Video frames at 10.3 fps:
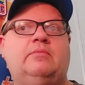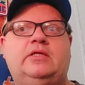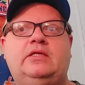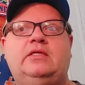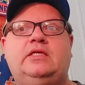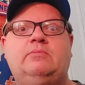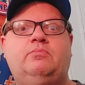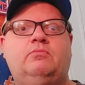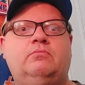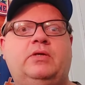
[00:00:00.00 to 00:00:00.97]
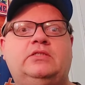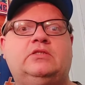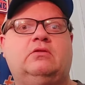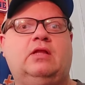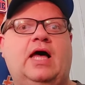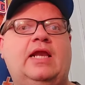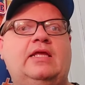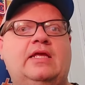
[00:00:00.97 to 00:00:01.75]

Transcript: I mean, he pitched a lot of